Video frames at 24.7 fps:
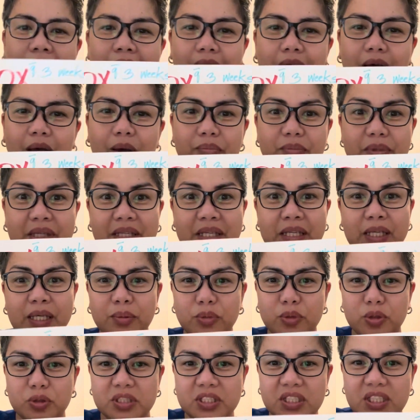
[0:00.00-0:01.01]
I'm
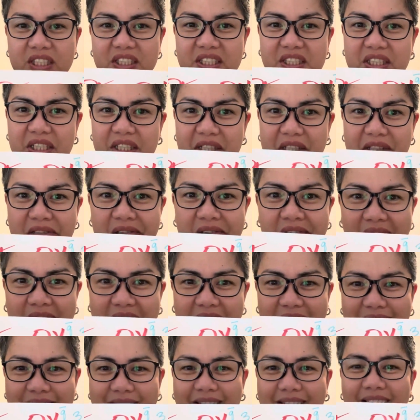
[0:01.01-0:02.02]
chemo teaching.
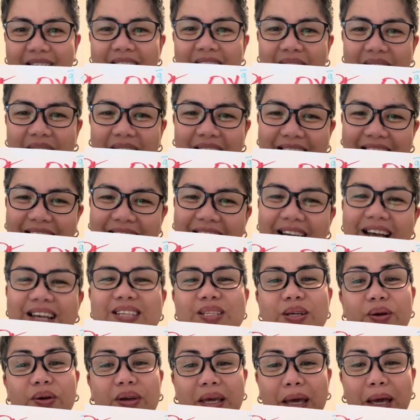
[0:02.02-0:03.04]

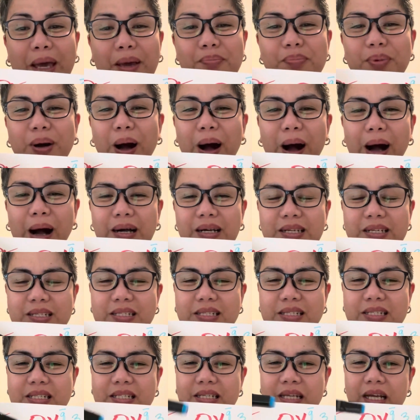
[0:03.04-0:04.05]
So
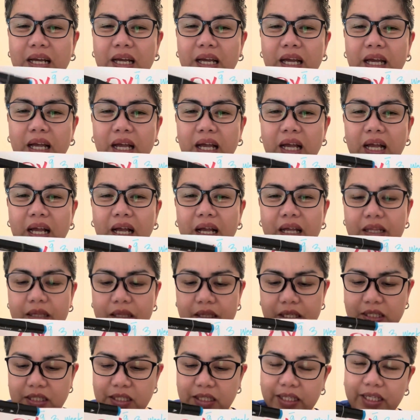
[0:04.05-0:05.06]
CapeOx,
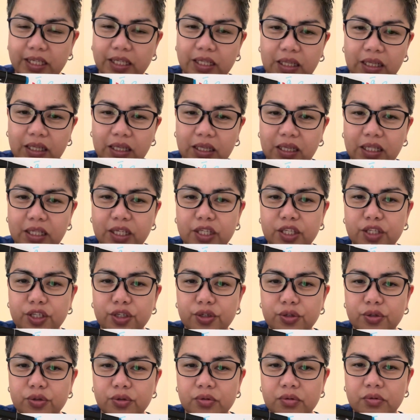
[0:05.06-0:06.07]
this little
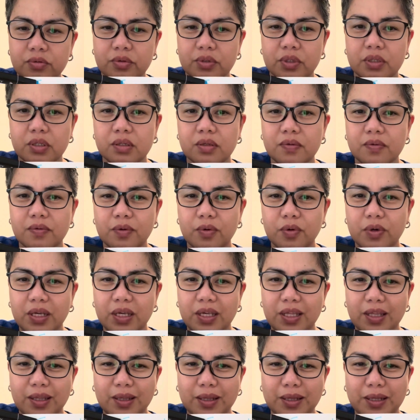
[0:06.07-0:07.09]
Q,
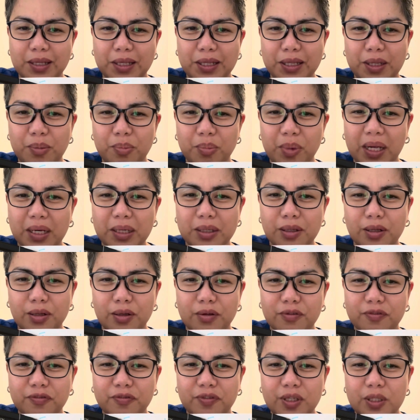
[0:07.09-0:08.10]
in the
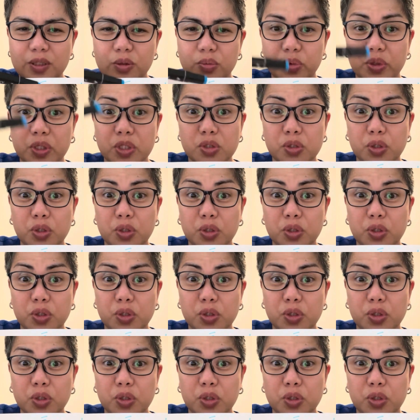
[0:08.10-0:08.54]
medical field we